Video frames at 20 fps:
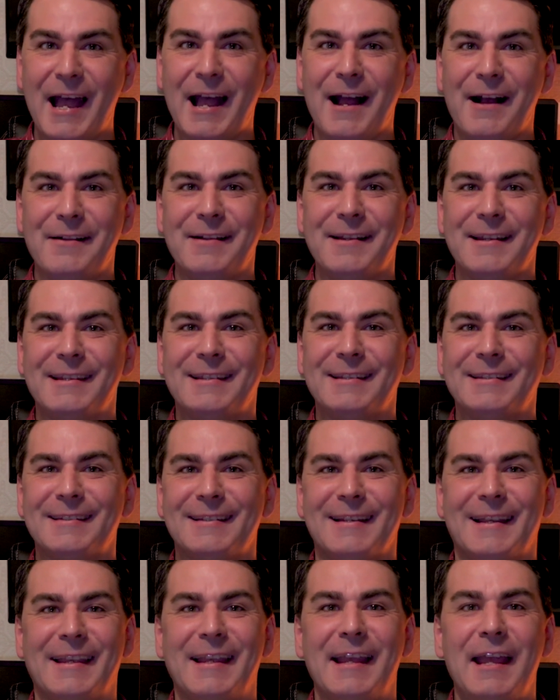
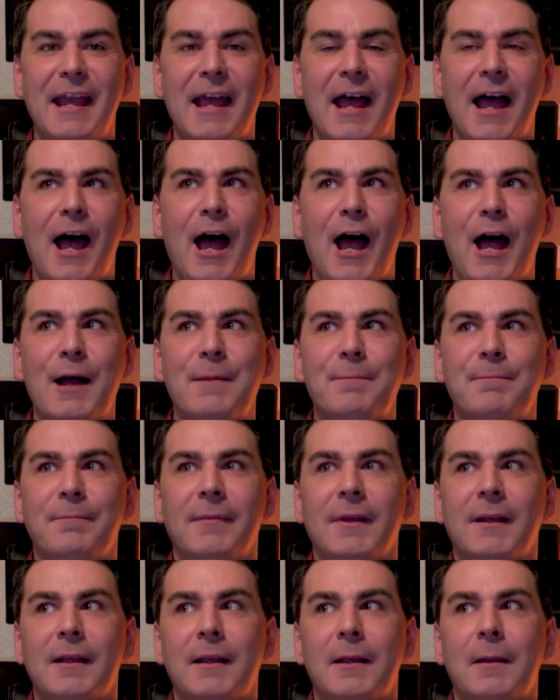Honestly,
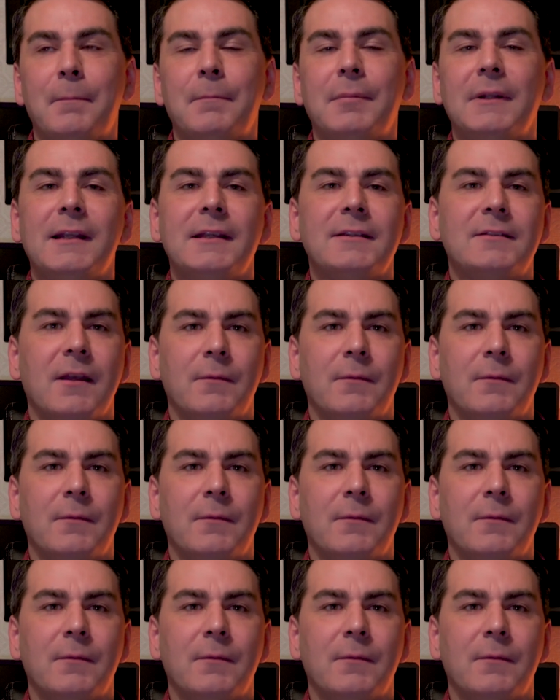please